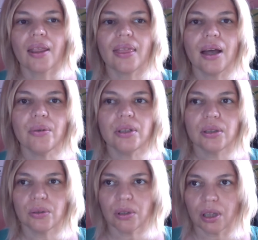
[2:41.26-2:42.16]
Now
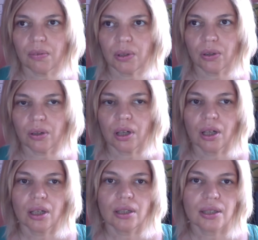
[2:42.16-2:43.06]
that you have your
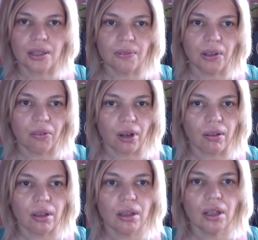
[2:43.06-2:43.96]
CV
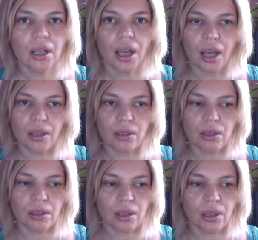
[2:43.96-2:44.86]
ready
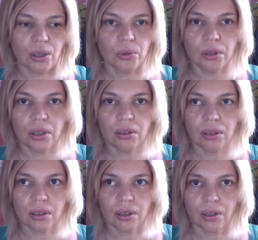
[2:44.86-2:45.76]
and you did